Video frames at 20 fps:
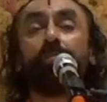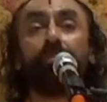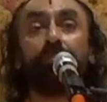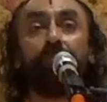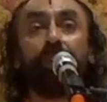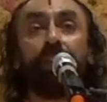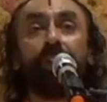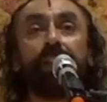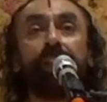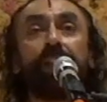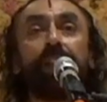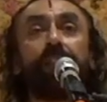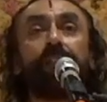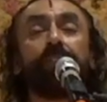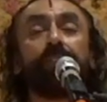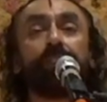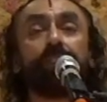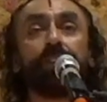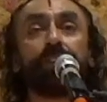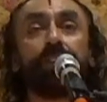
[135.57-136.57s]

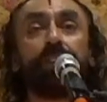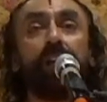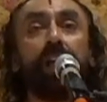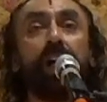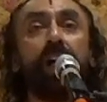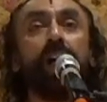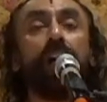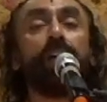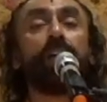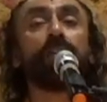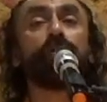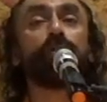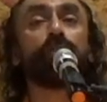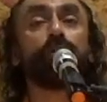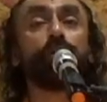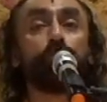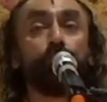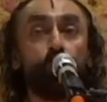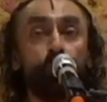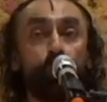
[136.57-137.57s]
Beliefs are
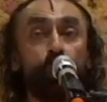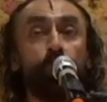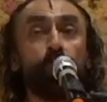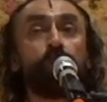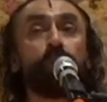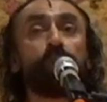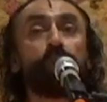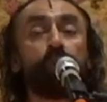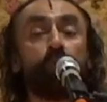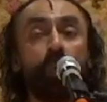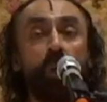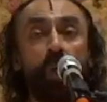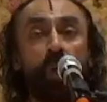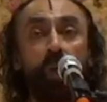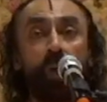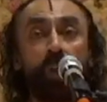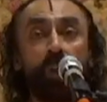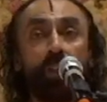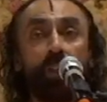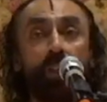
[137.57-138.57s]
so
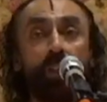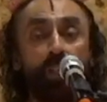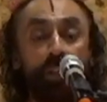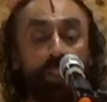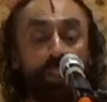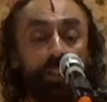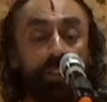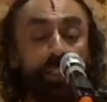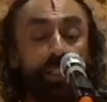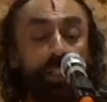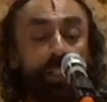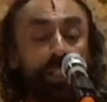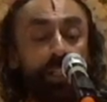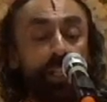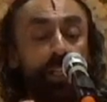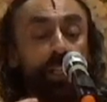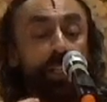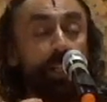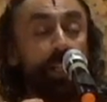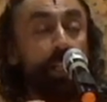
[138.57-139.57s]
strong, they
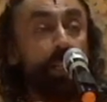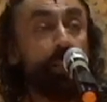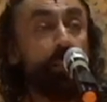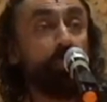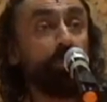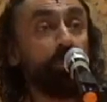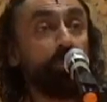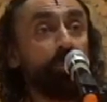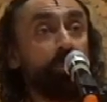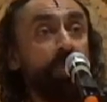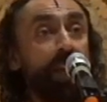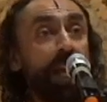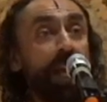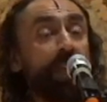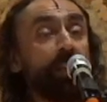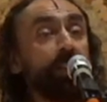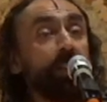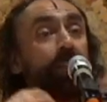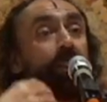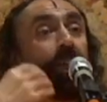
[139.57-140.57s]
can
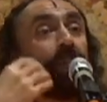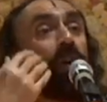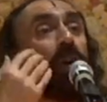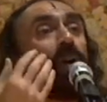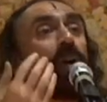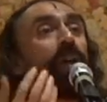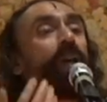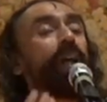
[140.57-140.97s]
impact your